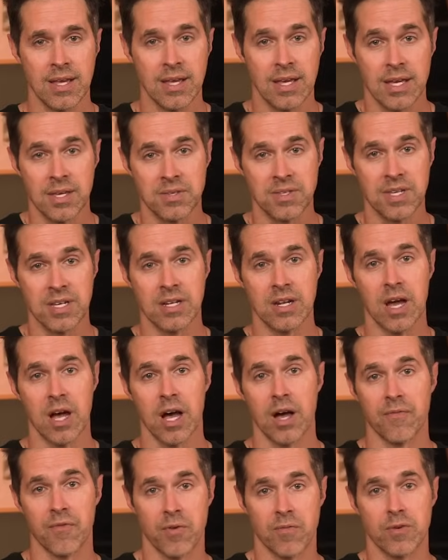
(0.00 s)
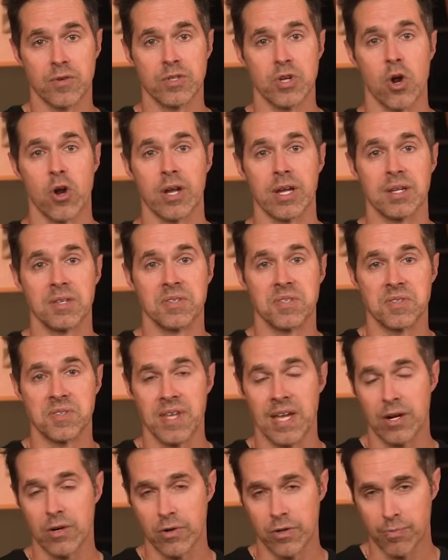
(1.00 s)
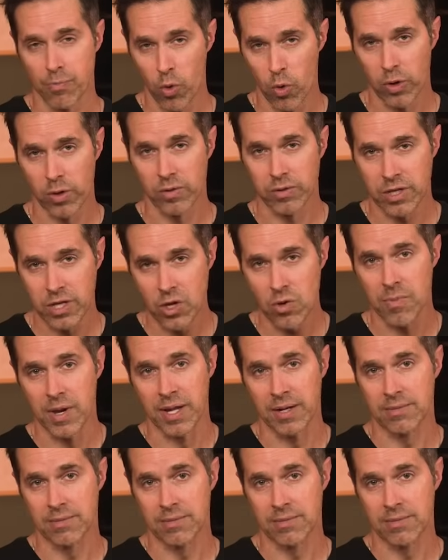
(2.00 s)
Easy enough if her target is a standard mortal human,